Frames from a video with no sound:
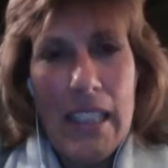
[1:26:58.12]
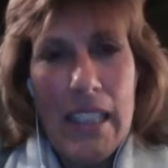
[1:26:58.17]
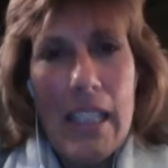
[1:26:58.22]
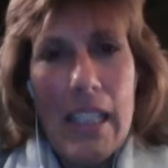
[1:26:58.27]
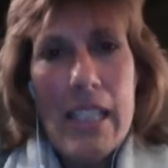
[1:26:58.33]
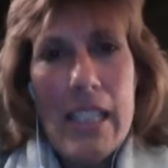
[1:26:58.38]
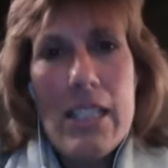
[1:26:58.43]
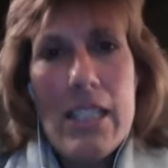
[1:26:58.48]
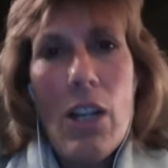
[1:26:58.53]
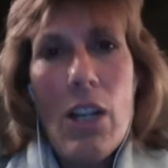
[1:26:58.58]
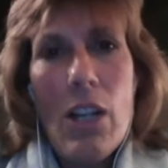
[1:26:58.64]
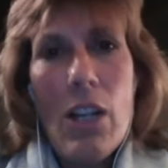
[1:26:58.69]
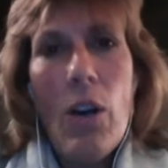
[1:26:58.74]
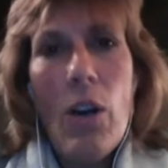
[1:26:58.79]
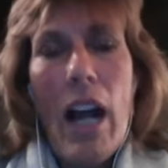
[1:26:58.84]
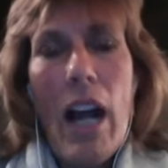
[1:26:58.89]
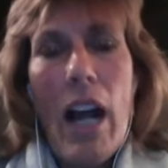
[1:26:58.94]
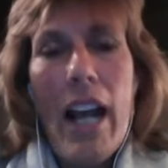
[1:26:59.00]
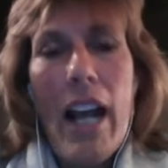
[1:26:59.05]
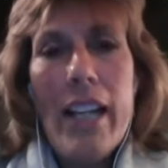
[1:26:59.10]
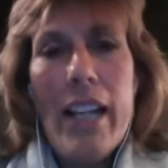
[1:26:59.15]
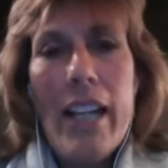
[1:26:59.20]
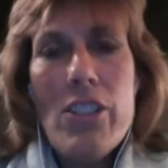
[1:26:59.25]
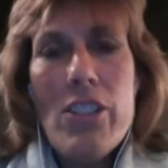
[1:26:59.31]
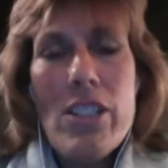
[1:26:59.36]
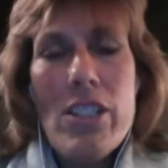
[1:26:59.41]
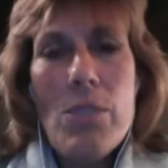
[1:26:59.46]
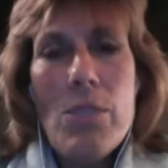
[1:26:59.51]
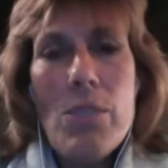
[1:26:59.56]
So I
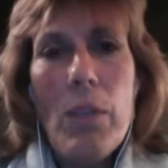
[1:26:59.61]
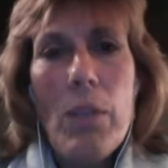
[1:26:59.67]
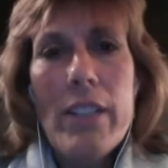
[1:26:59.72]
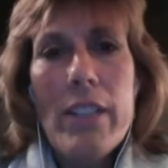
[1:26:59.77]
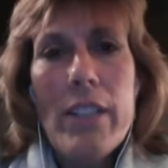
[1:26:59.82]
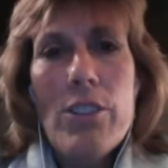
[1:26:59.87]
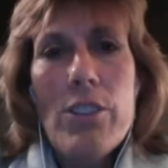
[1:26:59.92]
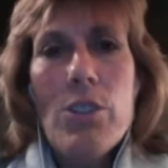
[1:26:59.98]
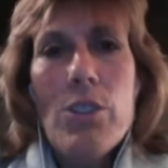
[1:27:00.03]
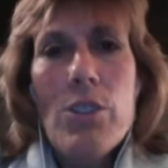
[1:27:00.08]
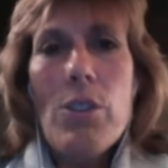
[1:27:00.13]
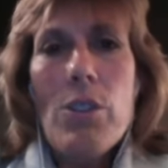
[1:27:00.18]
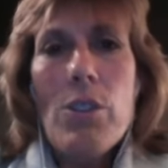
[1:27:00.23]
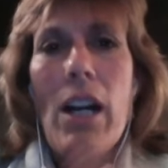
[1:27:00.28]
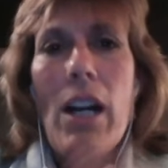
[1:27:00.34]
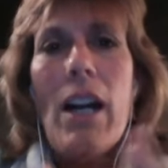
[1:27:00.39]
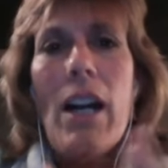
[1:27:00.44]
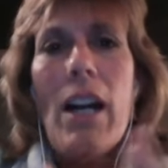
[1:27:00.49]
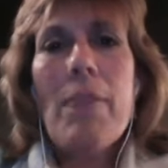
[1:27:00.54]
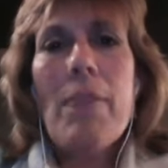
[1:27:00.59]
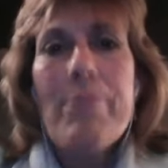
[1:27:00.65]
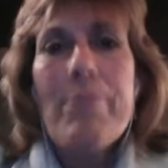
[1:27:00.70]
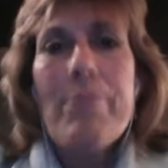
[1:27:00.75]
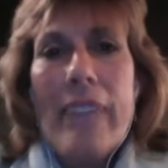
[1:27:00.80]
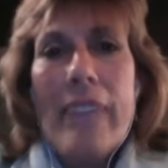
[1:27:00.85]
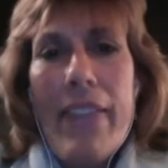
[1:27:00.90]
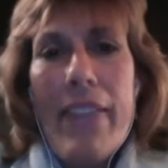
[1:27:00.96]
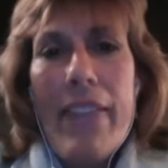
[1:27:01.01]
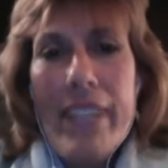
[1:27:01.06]
just want to
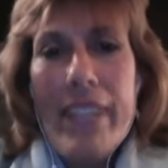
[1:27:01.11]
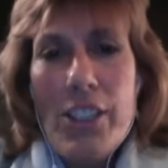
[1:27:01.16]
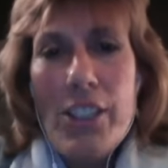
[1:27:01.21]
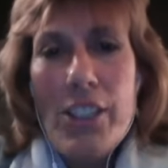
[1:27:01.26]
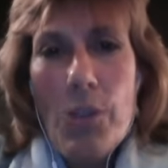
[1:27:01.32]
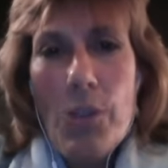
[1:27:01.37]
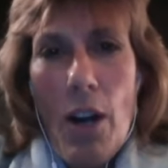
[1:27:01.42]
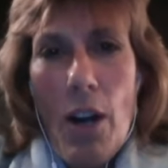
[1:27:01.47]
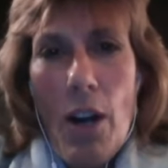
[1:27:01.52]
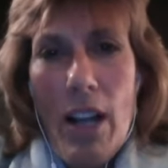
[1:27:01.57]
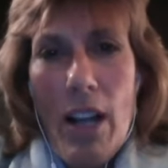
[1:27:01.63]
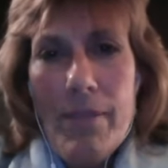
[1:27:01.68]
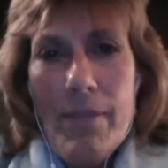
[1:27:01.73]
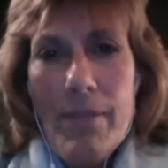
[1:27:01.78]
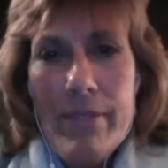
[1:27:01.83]
thank you all.